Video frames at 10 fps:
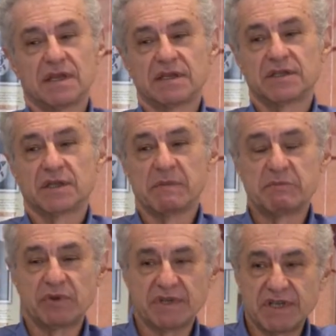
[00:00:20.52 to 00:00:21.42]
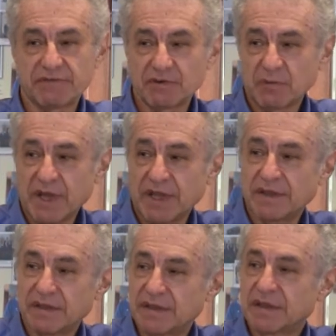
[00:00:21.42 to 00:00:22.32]
So let me put it a different
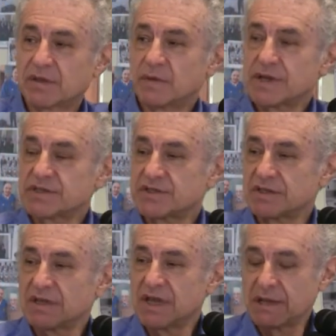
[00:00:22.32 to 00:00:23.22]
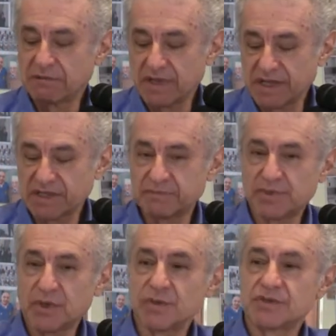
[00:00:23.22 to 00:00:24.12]
way. The question I would like to
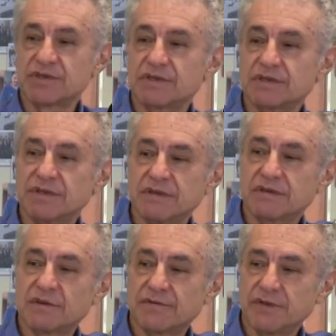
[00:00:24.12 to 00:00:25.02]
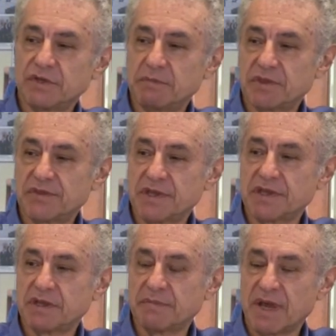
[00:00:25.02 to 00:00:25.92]
pose, or for you to be
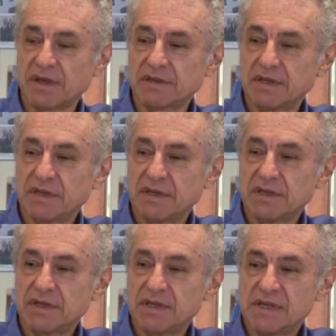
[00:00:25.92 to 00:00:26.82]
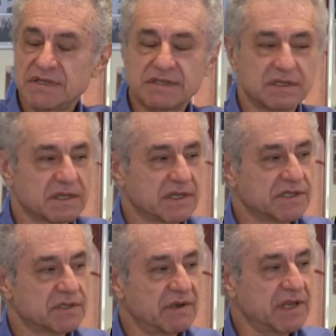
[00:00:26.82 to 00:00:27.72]
thinking about, is
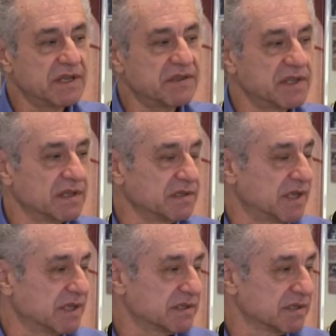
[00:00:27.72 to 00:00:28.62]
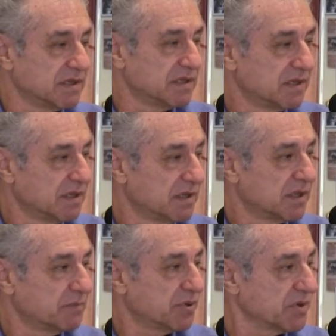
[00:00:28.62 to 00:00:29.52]
there anything that
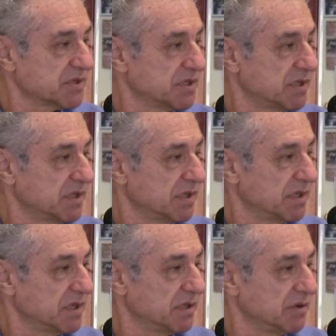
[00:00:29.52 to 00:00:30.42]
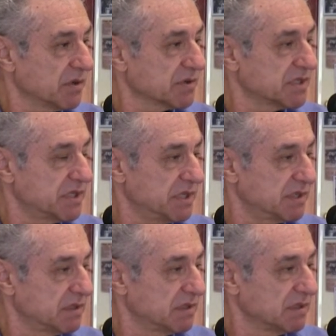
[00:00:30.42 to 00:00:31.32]
the person in your
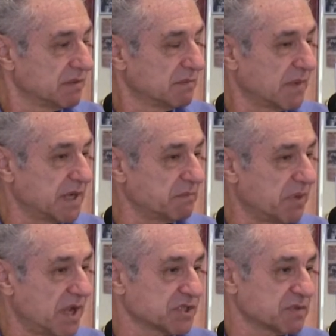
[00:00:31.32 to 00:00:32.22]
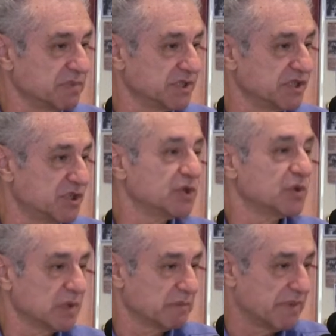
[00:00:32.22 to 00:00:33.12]
seat might possibly
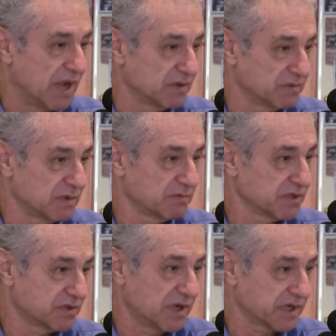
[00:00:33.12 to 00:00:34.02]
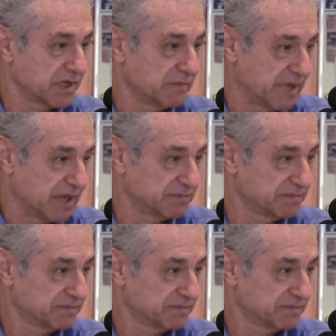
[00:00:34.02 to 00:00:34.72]
do about what we're talking about?